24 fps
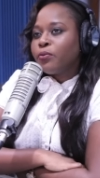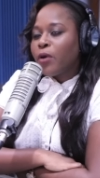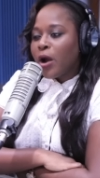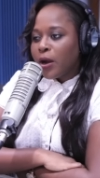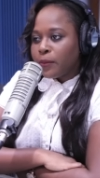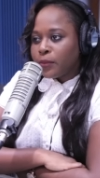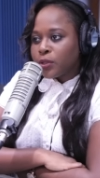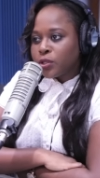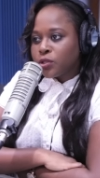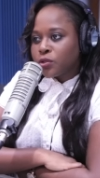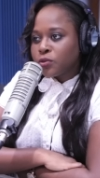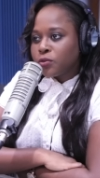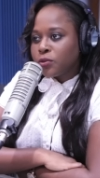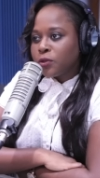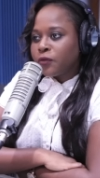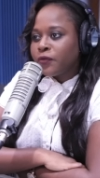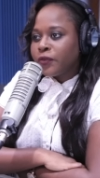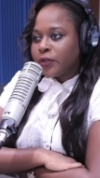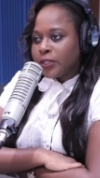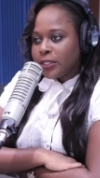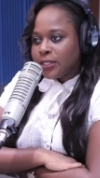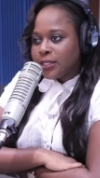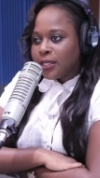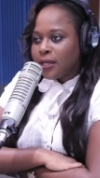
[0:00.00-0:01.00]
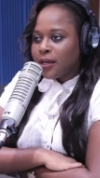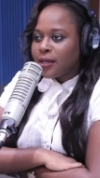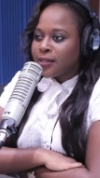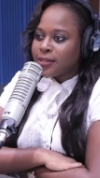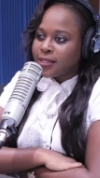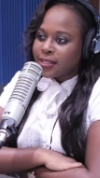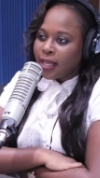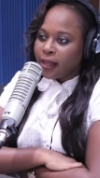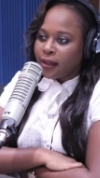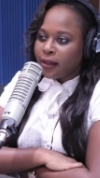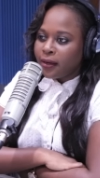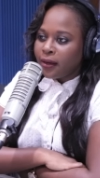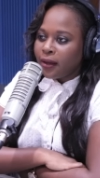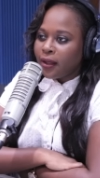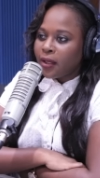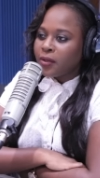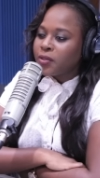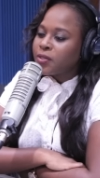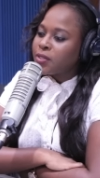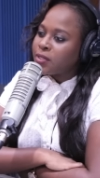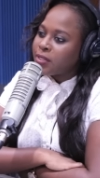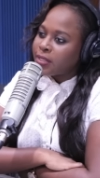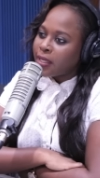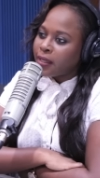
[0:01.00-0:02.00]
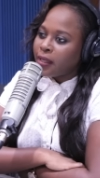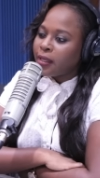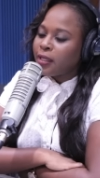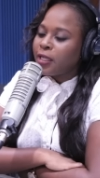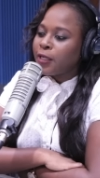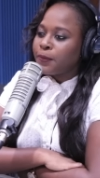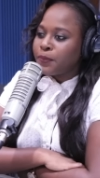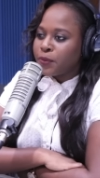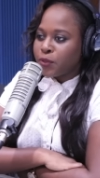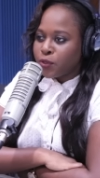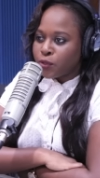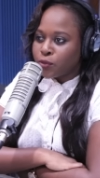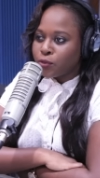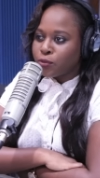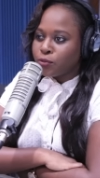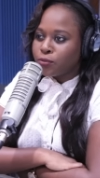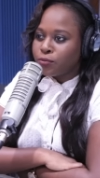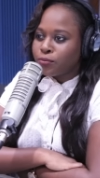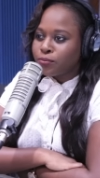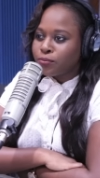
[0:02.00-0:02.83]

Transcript: primary school, first year and second year, I used to sing calypso.